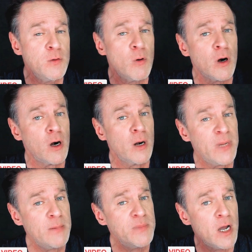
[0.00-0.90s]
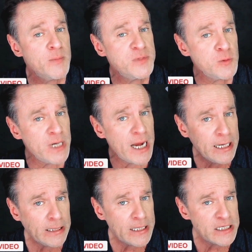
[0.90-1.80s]
you are beamed up to an
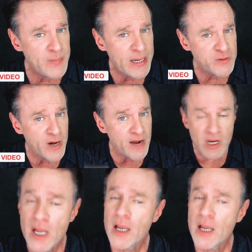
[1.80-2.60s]
alien spacecraft.